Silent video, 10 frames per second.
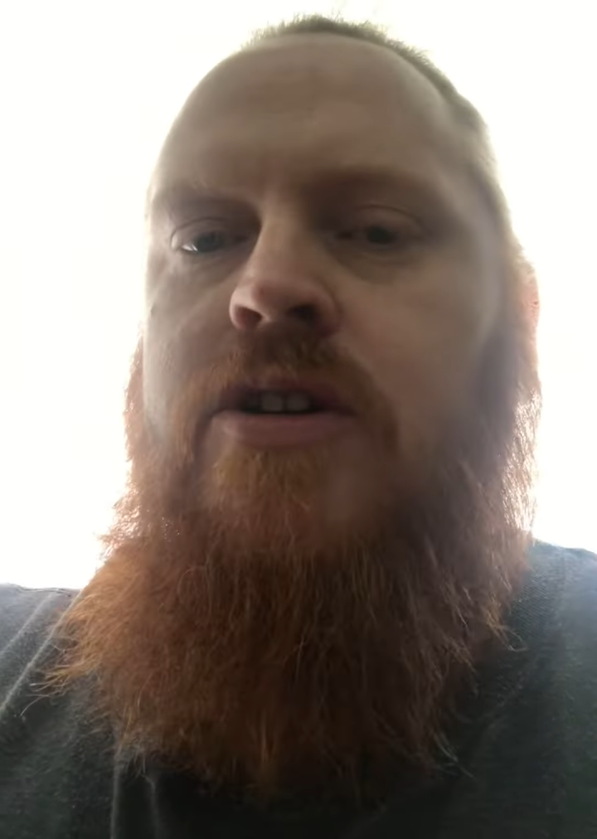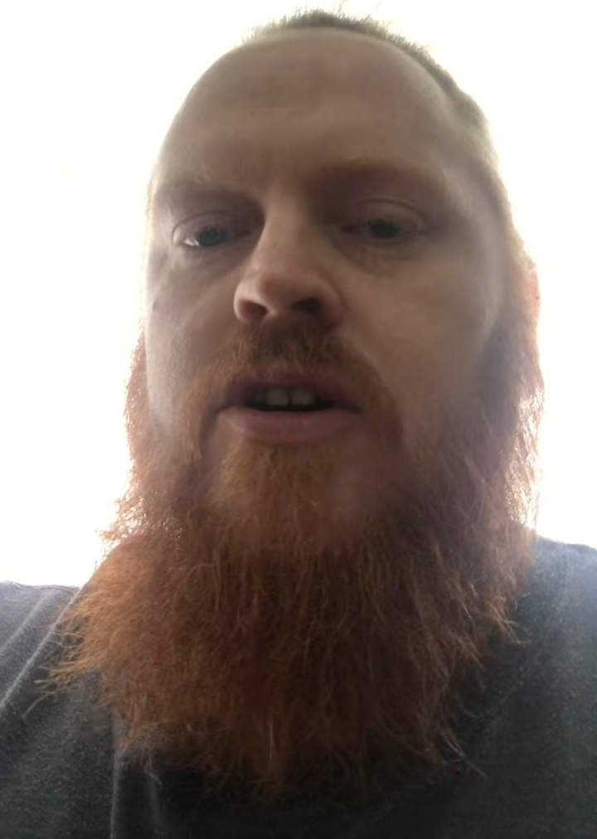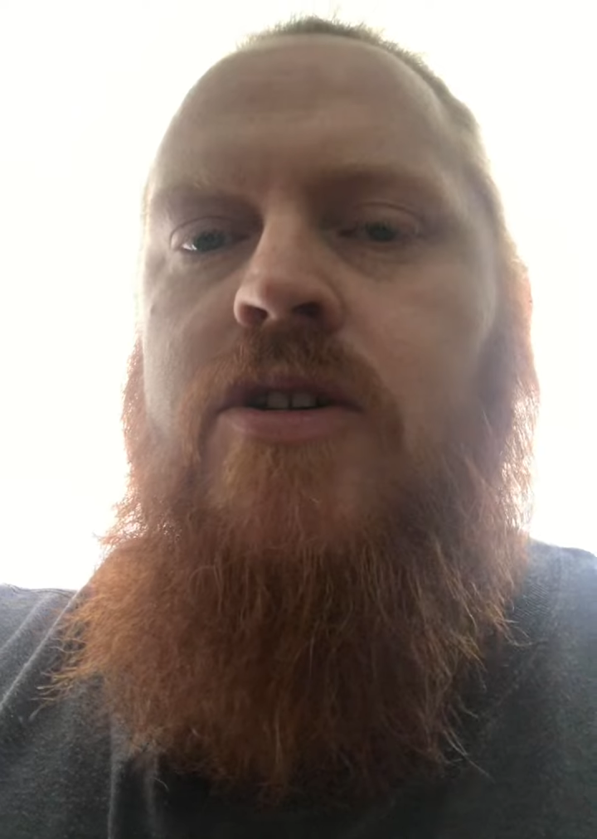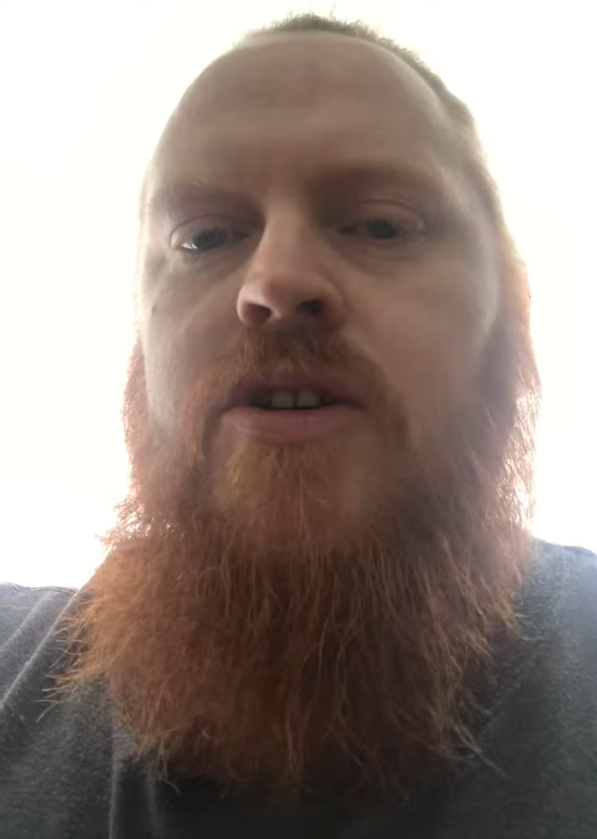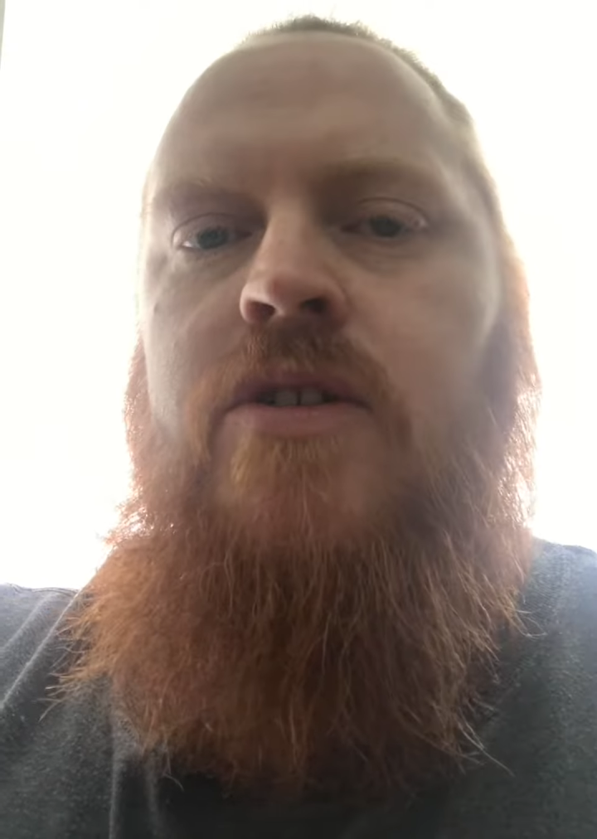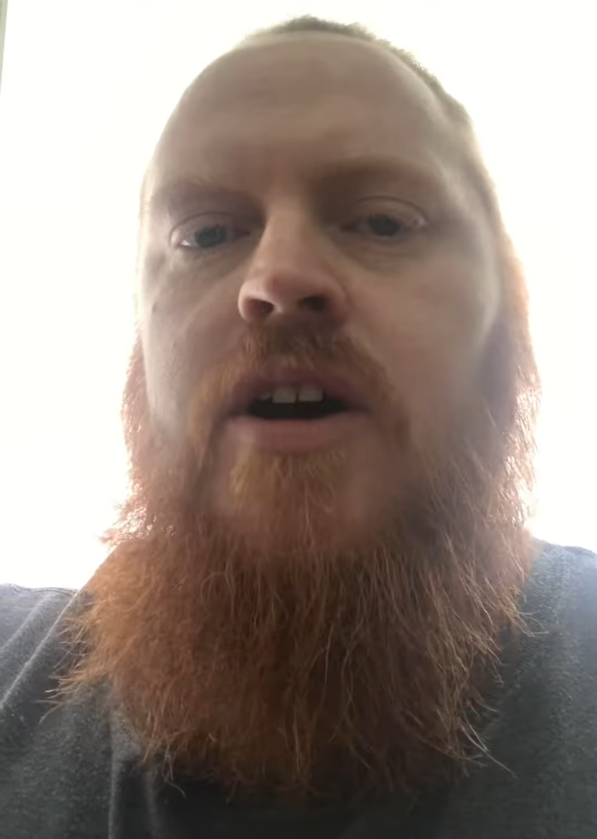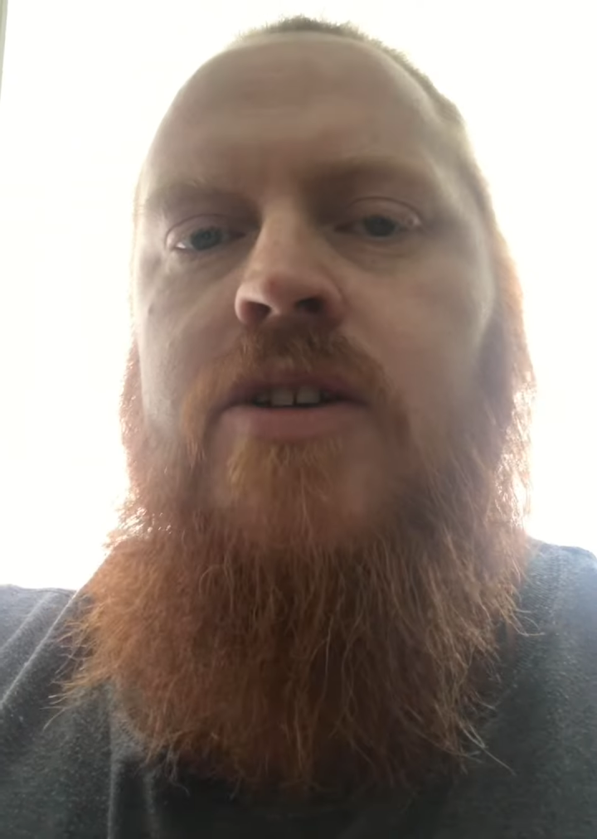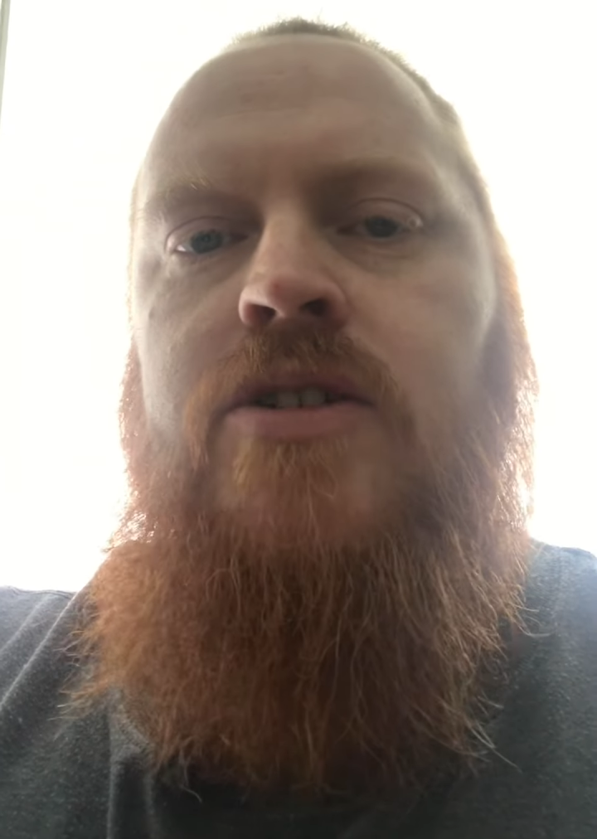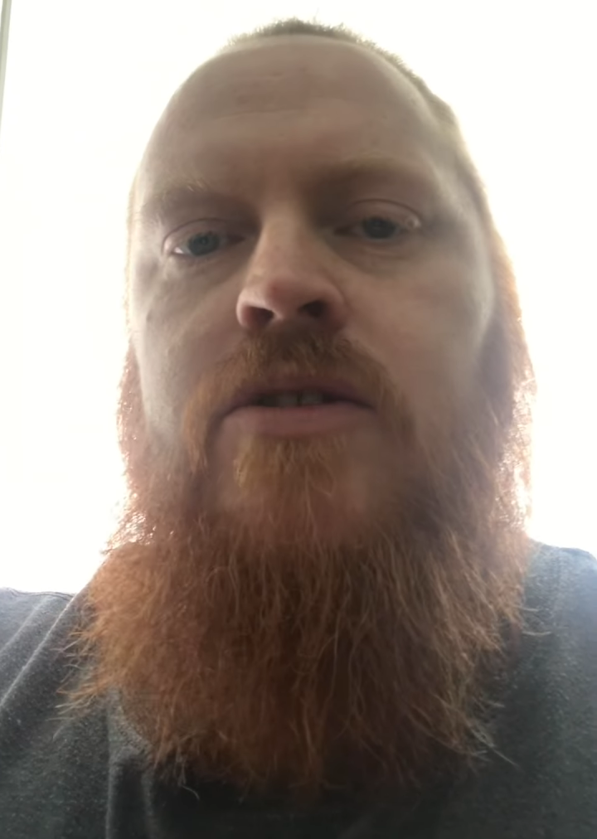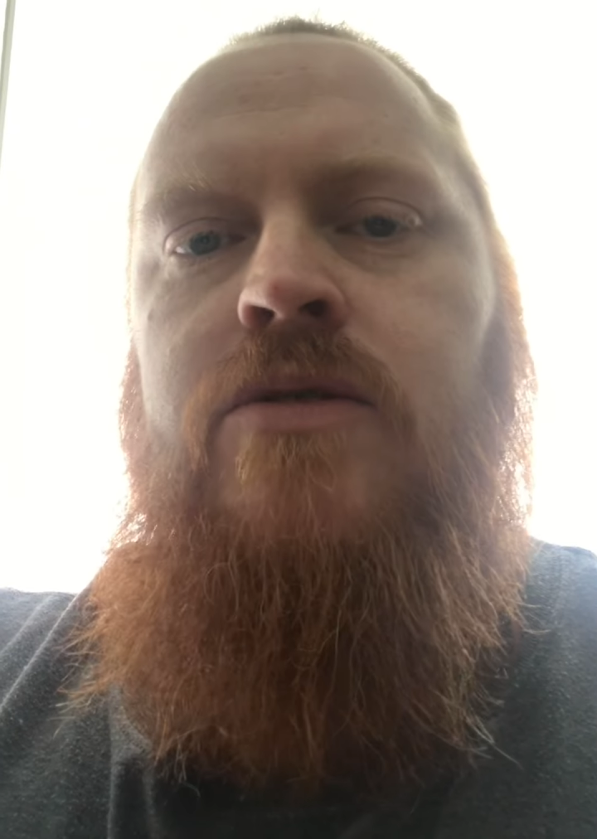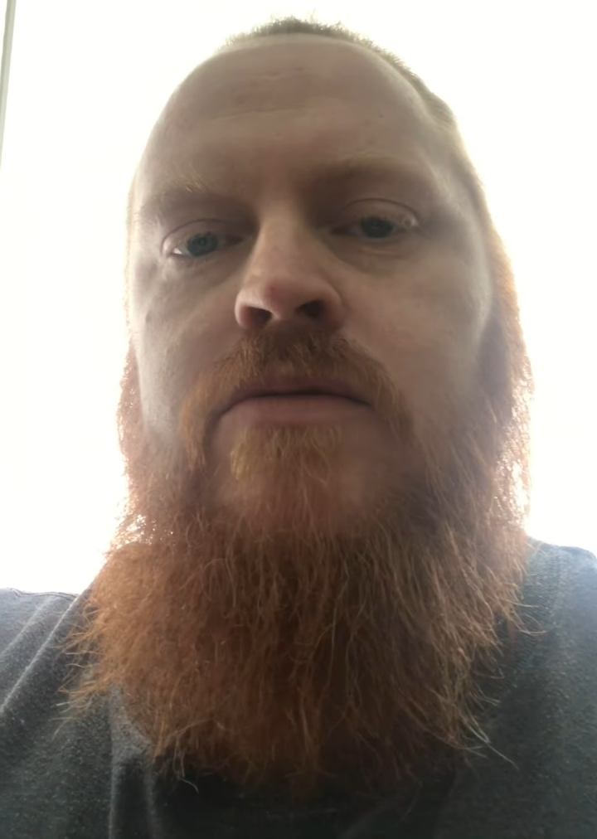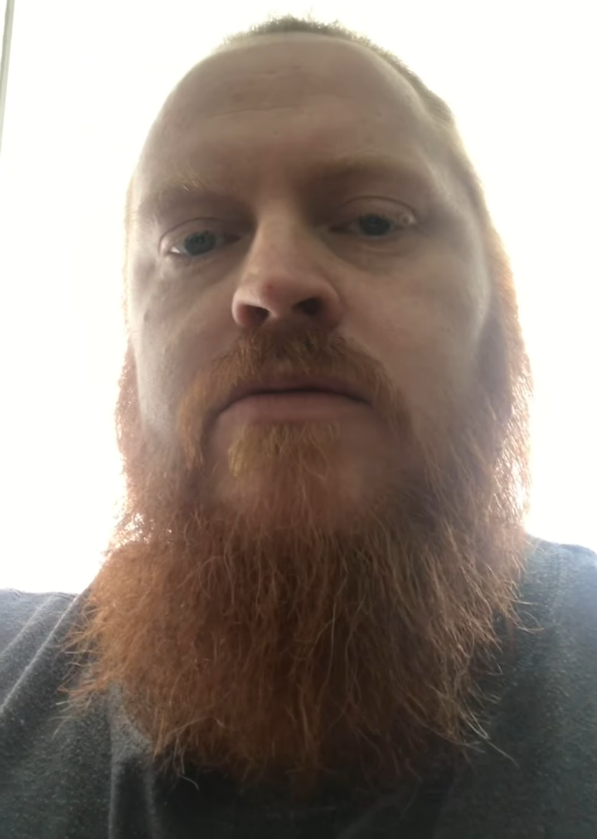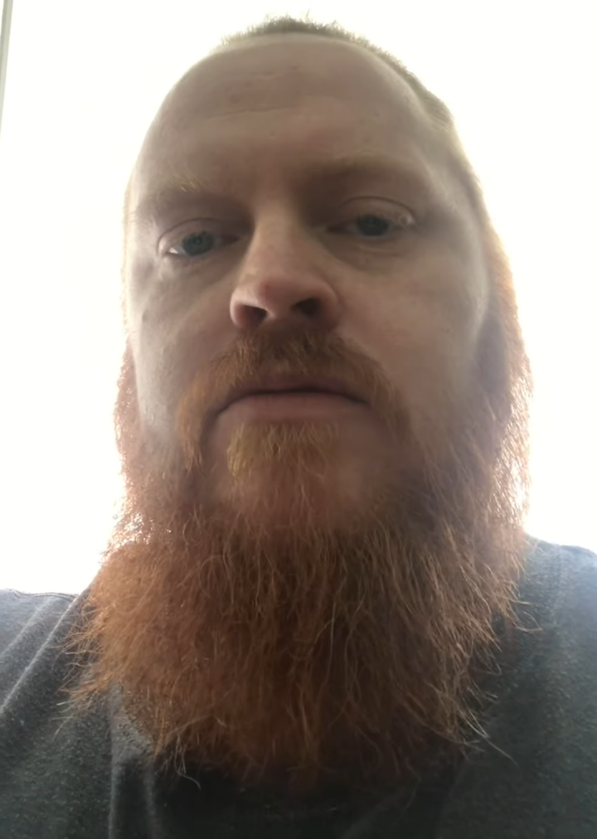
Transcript: talk to you guys, too.